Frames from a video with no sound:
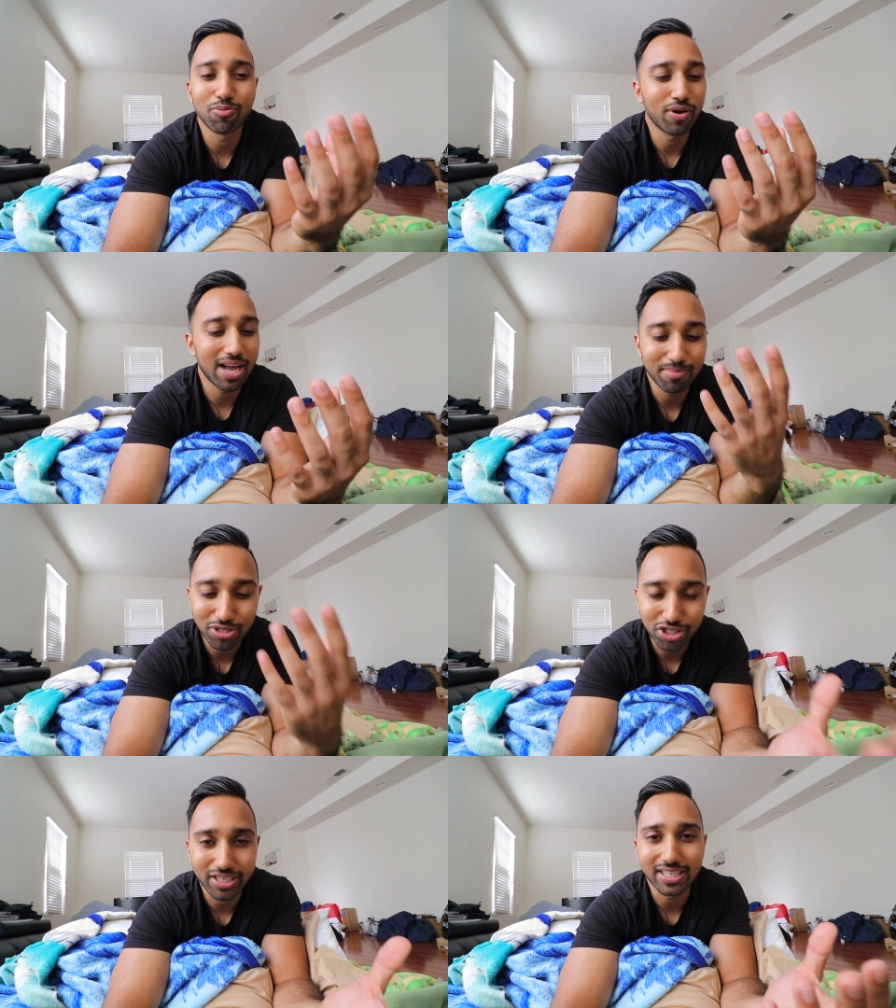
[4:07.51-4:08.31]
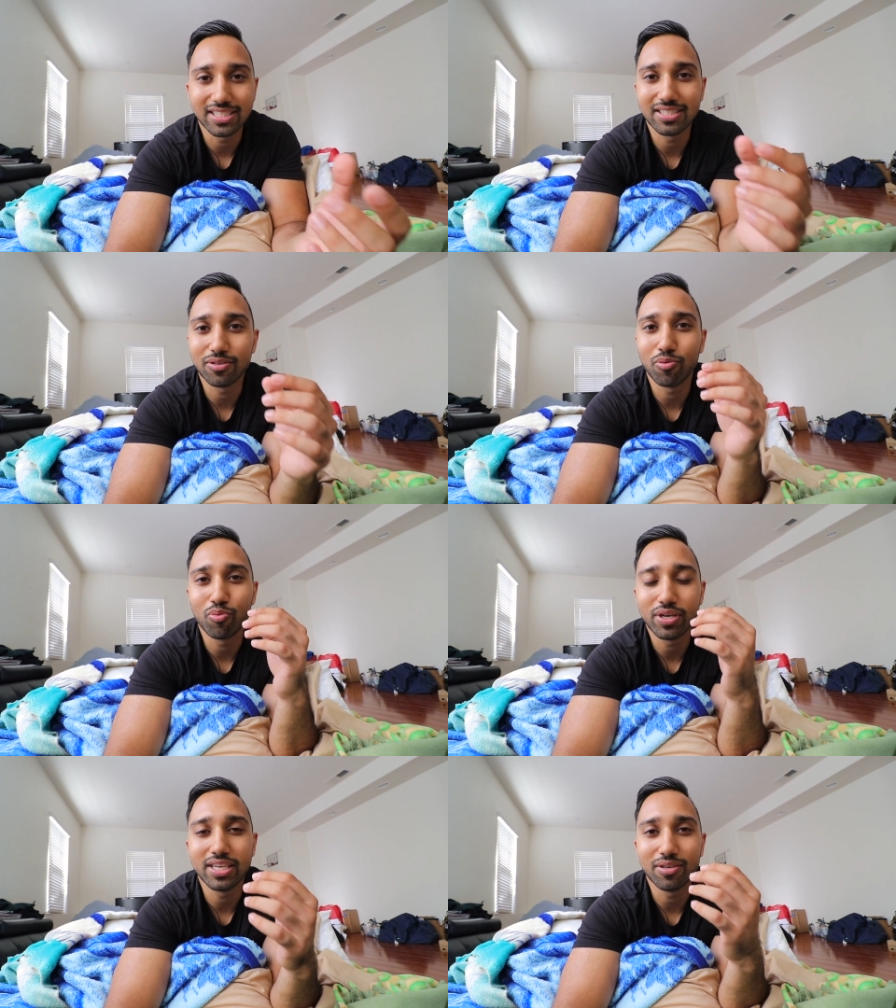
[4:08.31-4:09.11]
We're not machines.
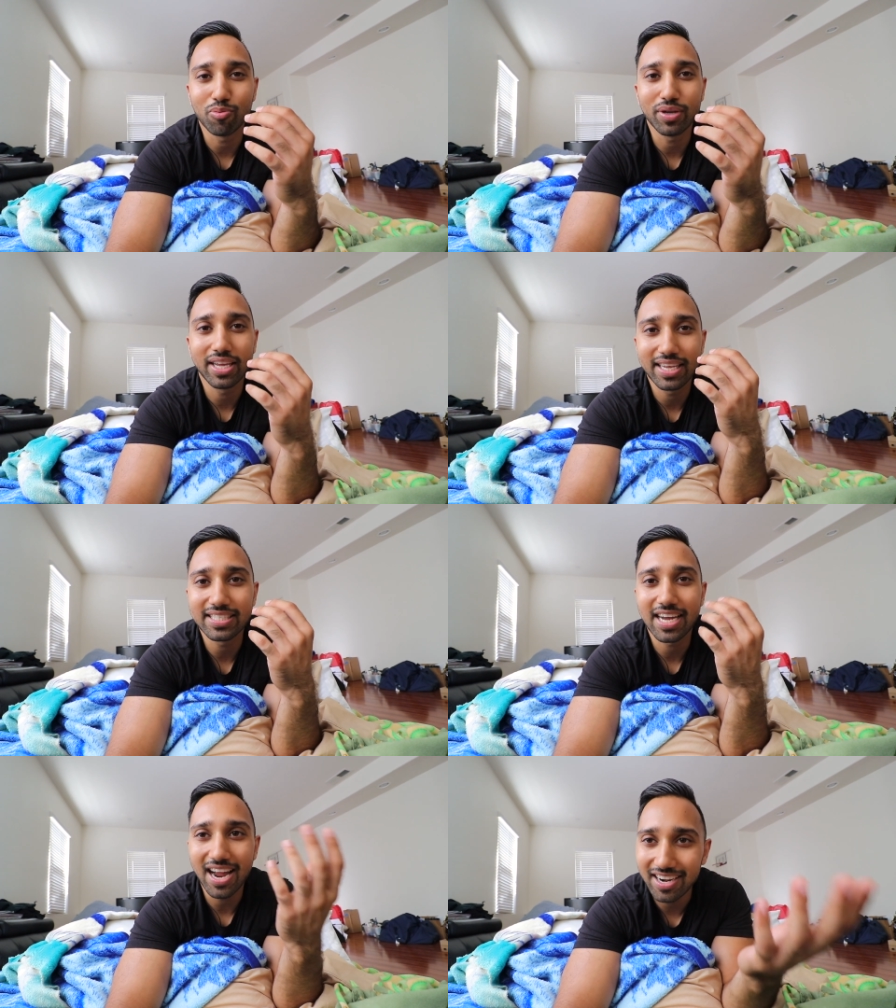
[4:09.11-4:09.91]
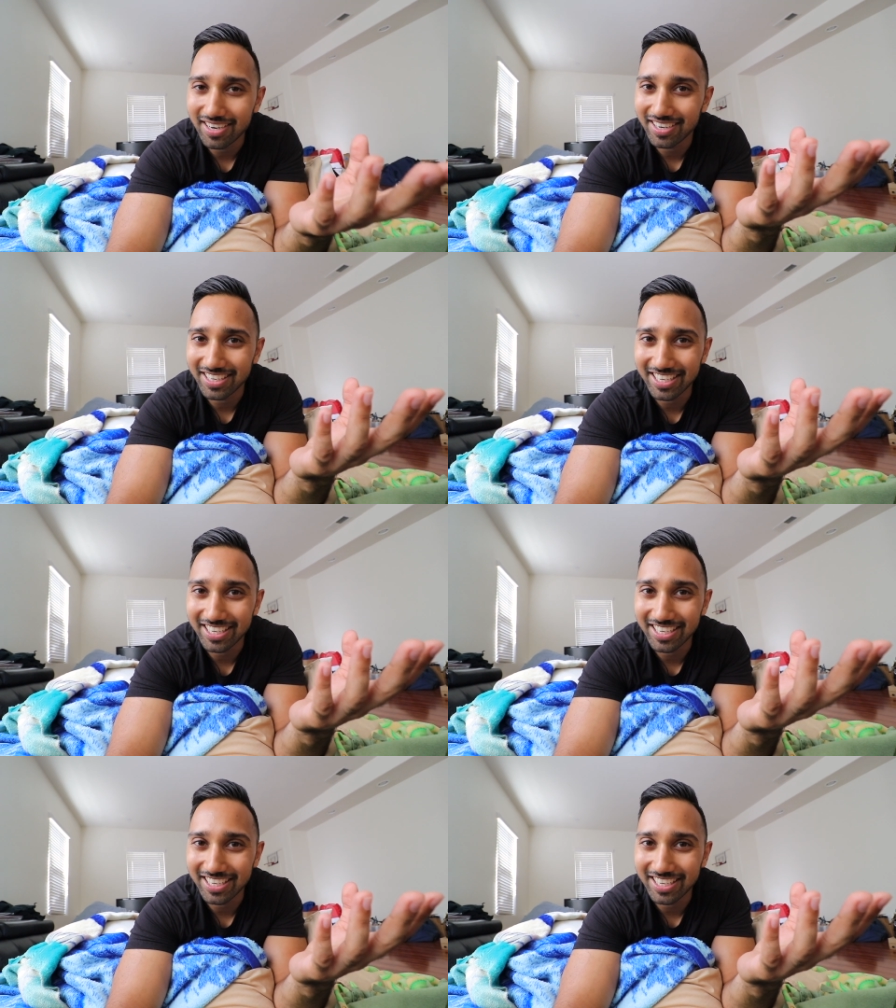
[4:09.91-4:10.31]
We we can get tired,